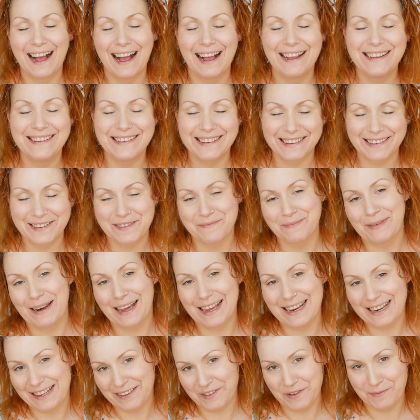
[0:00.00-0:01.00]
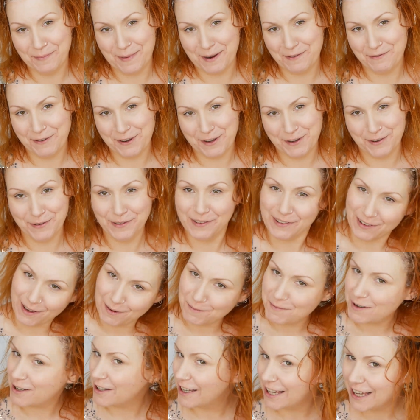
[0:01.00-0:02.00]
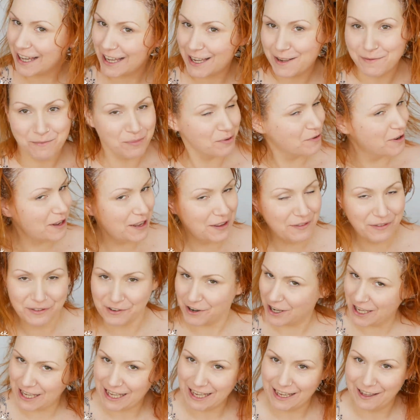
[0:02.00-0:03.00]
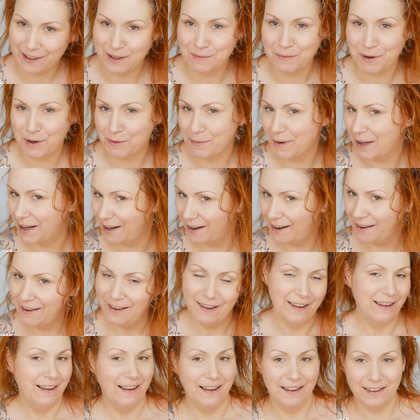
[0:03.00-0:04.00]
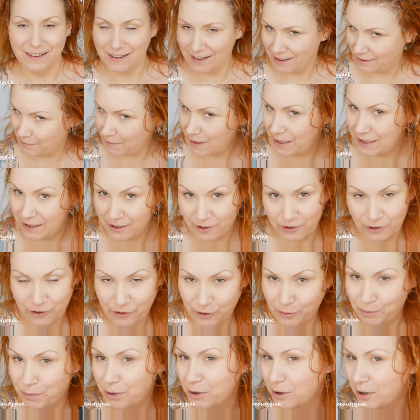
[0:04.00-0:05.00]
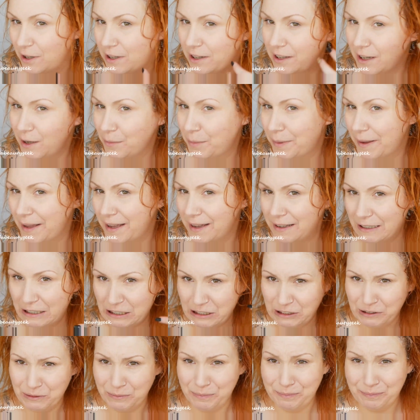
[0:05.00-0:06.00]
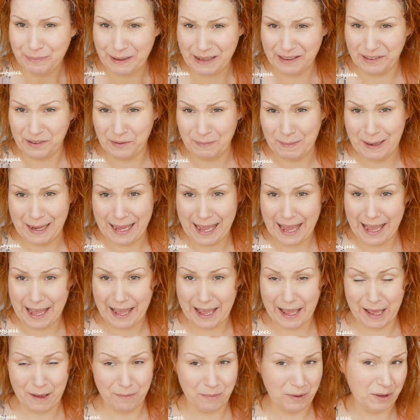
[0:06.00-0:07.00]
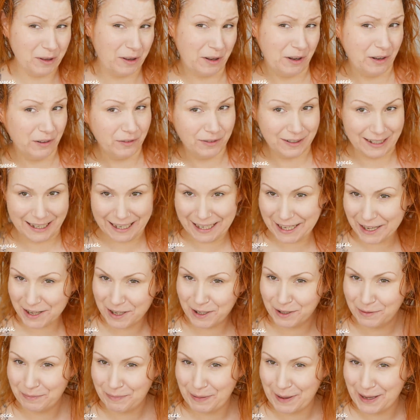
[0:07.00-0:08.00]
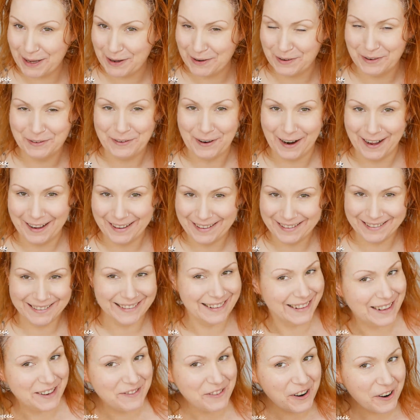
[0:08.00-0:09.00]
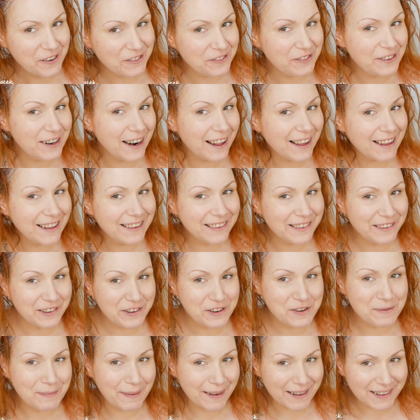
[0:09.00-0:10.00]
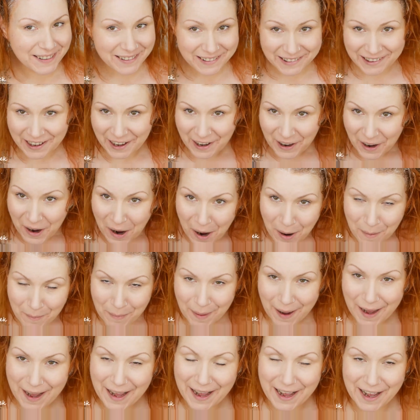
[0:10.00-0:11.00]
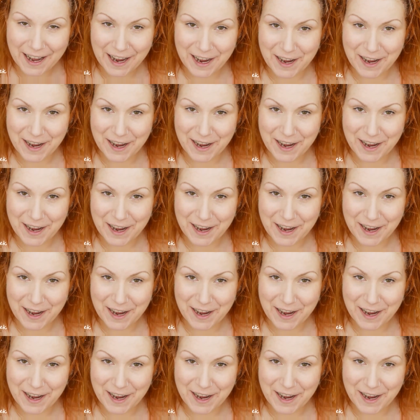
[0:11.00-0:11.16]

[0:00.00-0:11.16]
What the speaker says: I just applied it to my root, so I'm looking pretty freaky at the moment. And I managed to put a little bit on bits of my hair, but hopefully it'll be all right and it won't lighten too much. But